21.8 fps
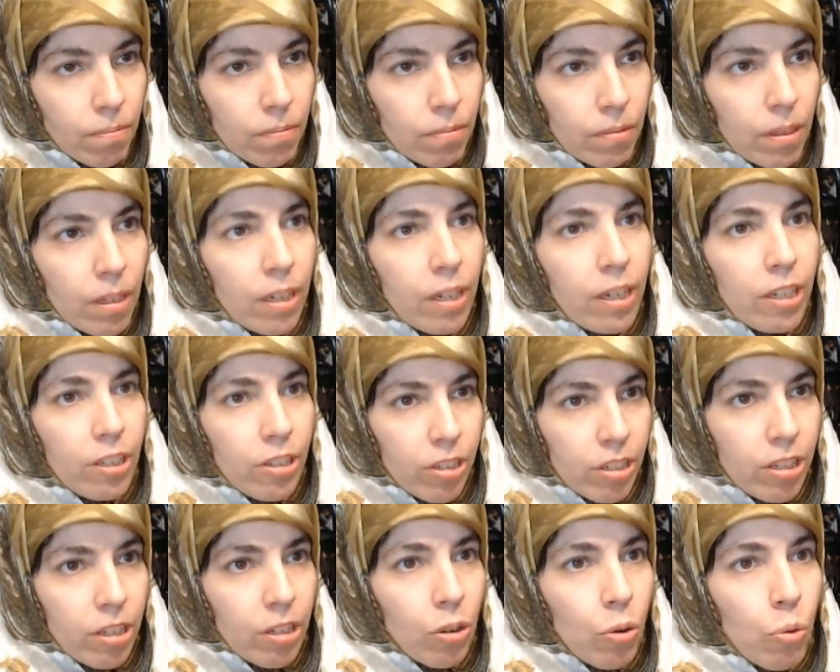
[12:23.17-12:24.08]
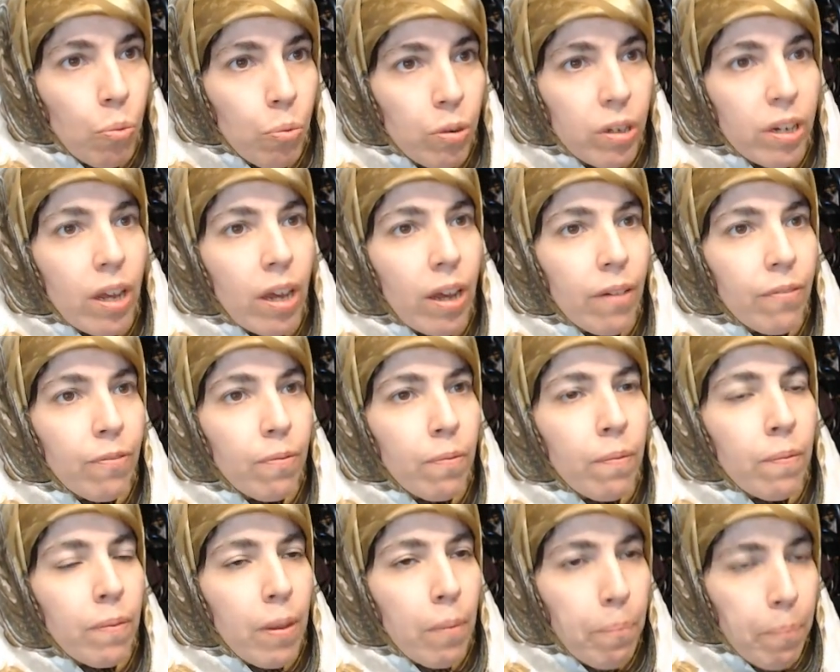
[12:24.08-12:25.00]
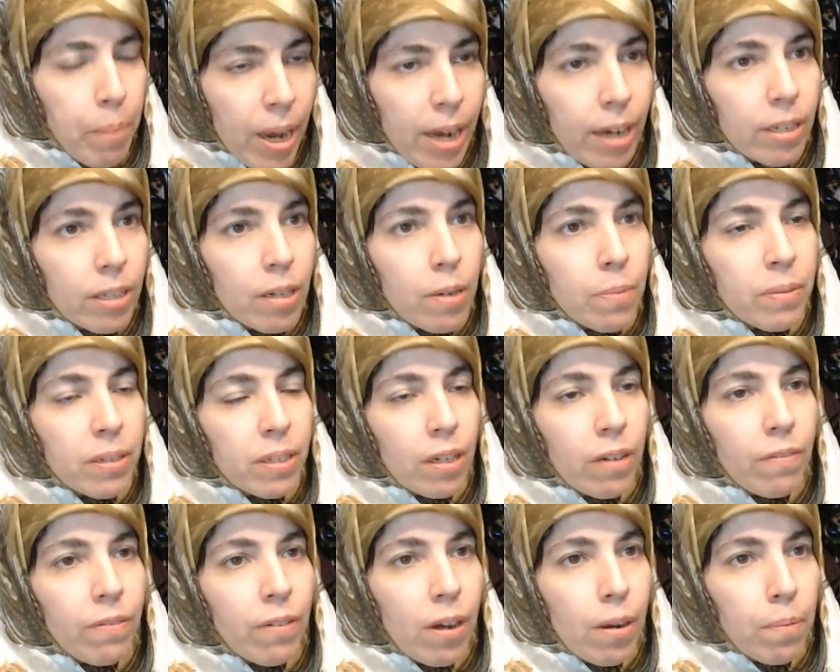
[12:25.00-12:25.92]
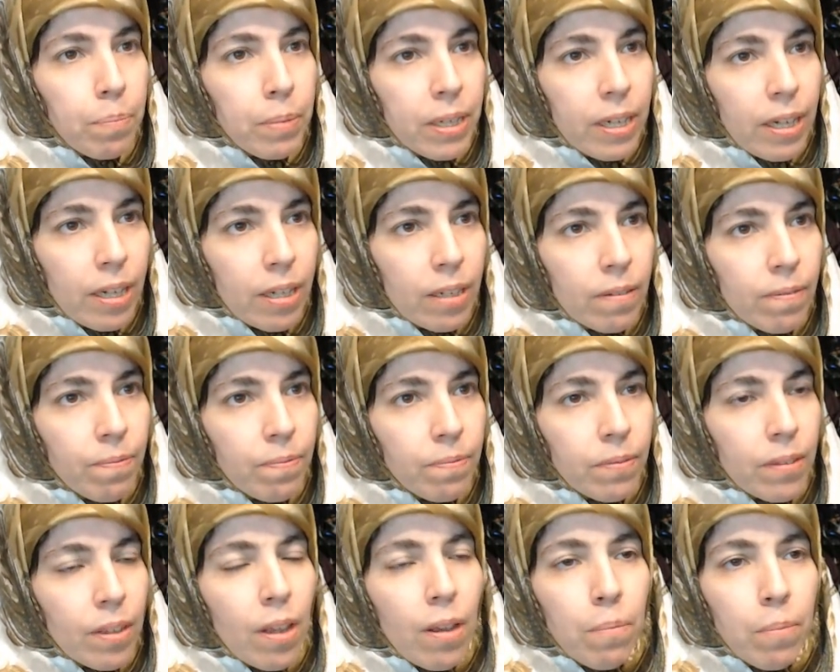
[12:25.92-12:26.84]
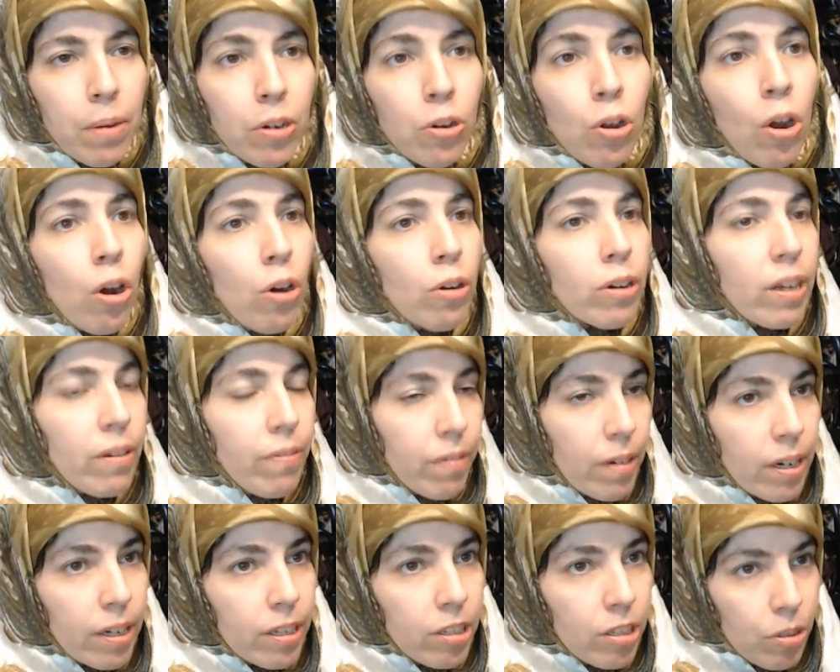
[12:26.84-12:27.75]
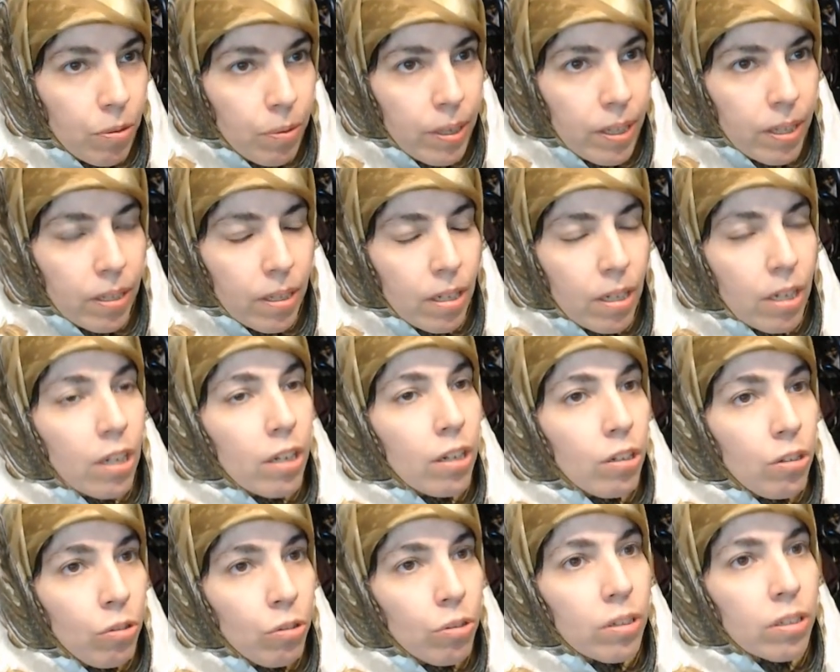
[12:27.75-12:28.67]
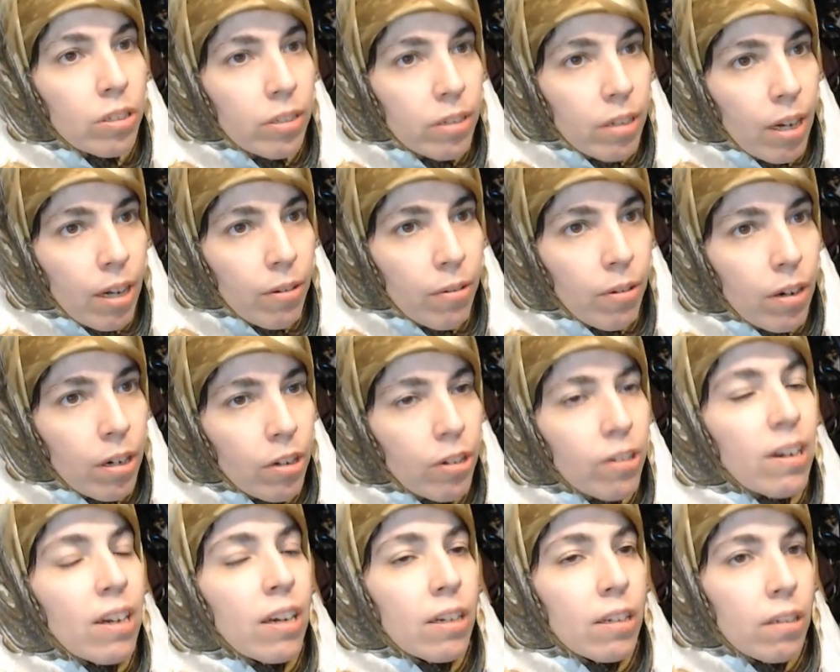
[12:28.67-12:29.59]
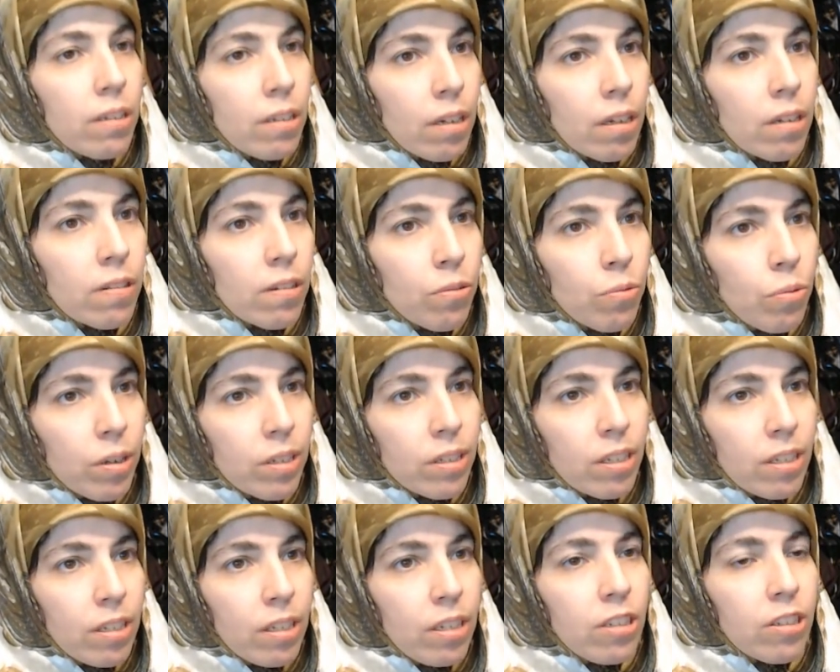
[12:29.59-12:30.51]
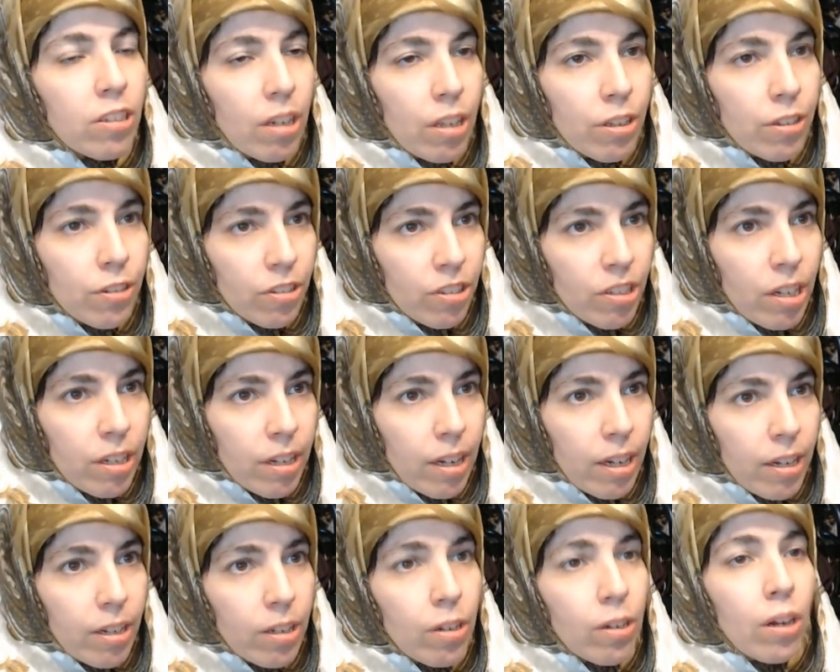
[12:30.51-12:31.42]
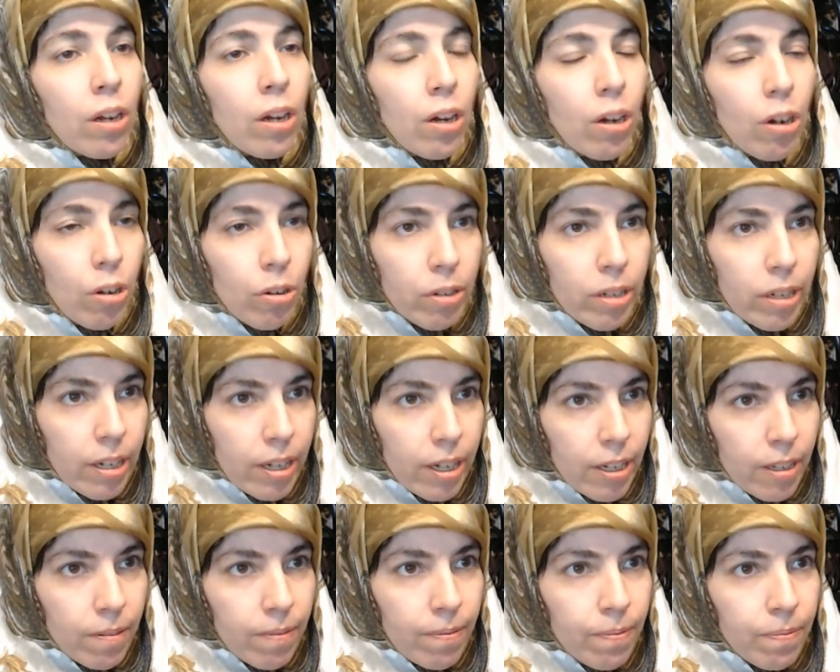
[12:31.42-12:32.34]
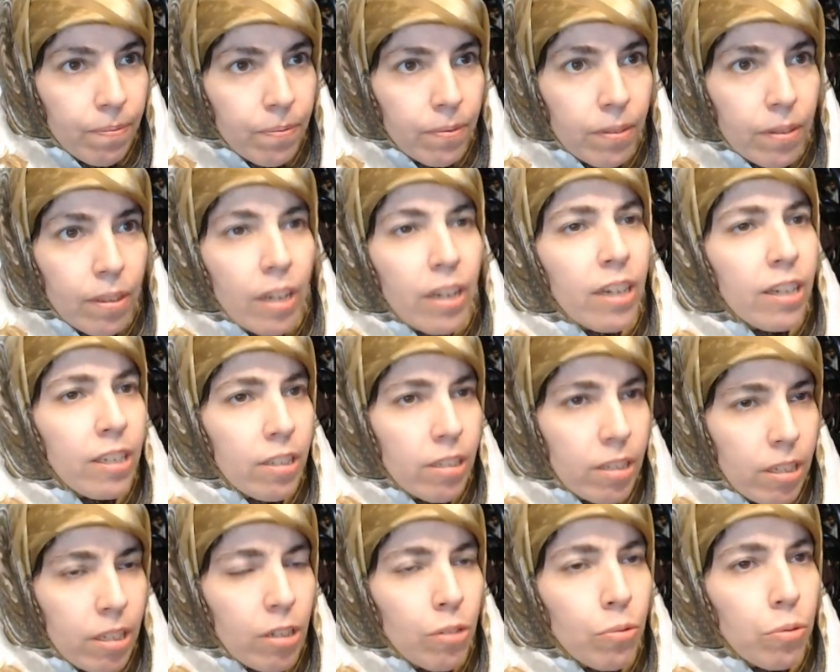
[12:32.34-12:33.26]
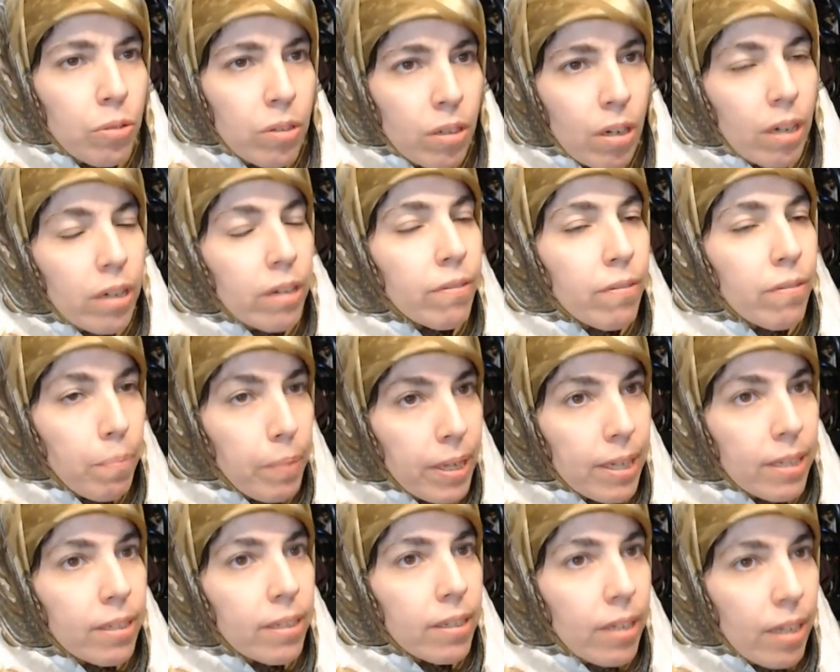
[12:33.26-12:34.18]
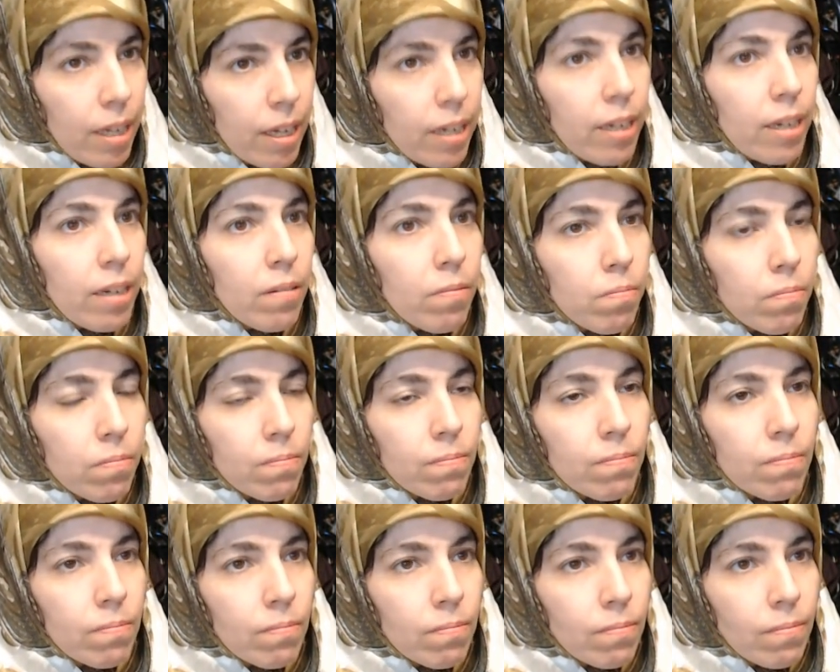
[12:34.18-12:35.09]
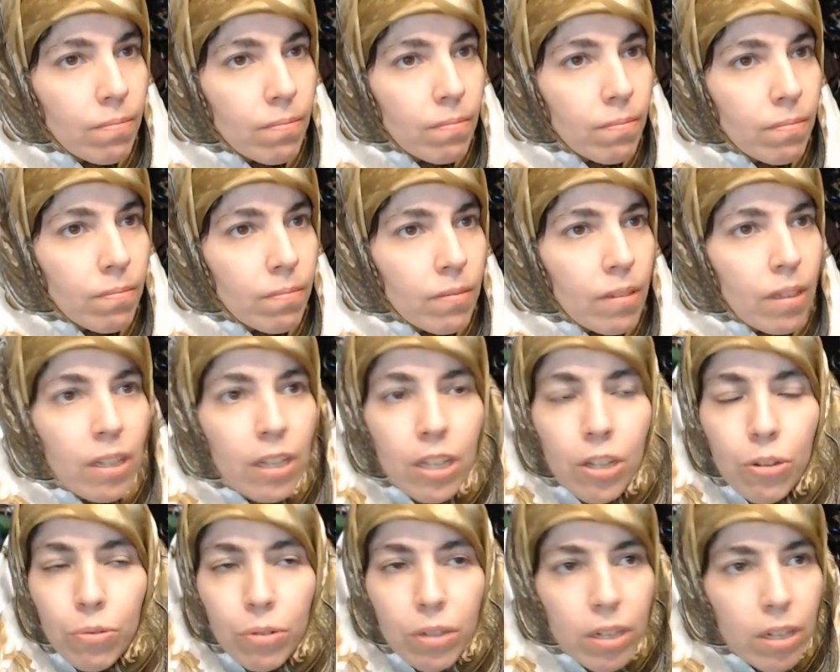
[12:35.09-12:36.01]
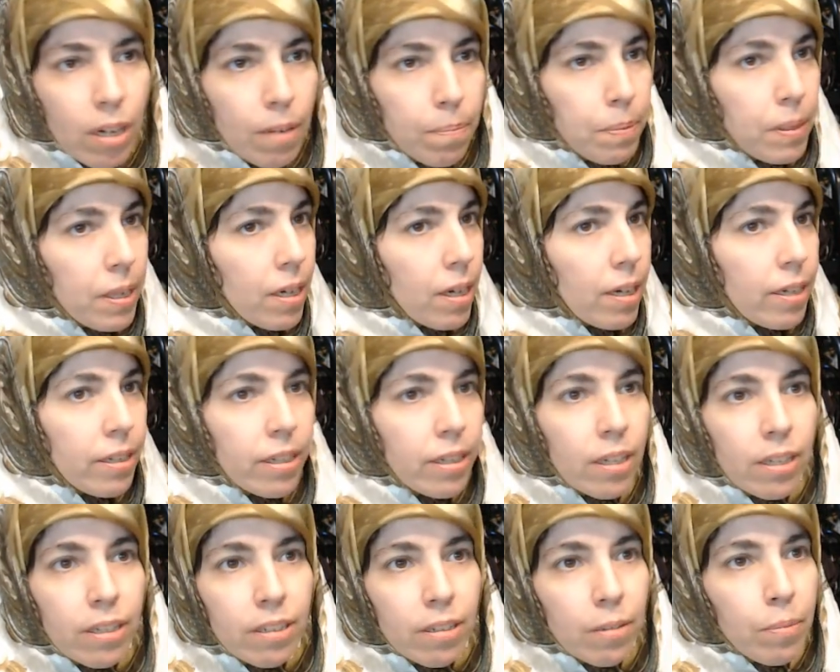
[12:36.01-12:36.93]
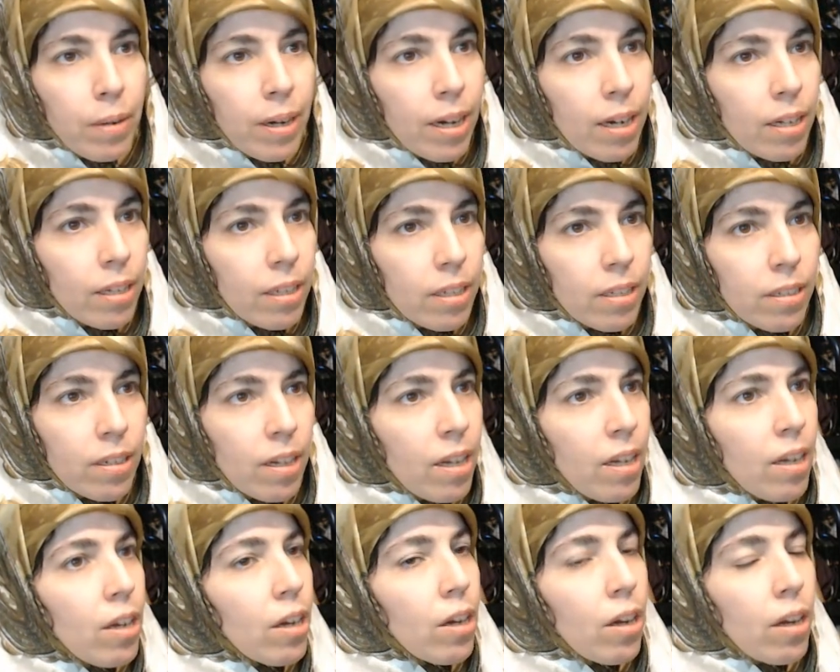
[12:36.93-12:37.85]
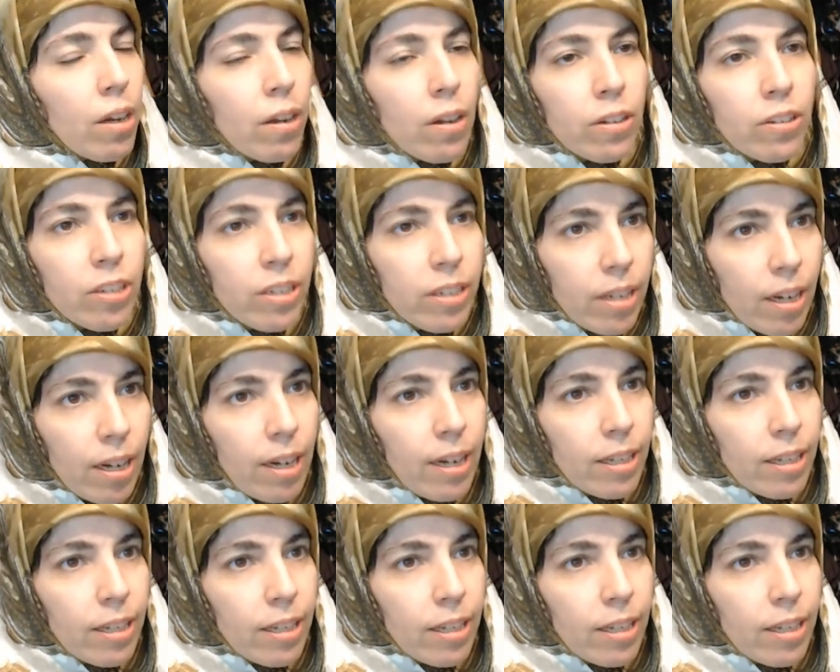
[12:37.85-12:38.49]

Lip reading: He still would have picked himself up again. But, okay, fine, you know what? Luke Skywalker doesn't want to teach other Jedi. Okay. He still would not have abandoned Leia. He would not be hiding on some island to die.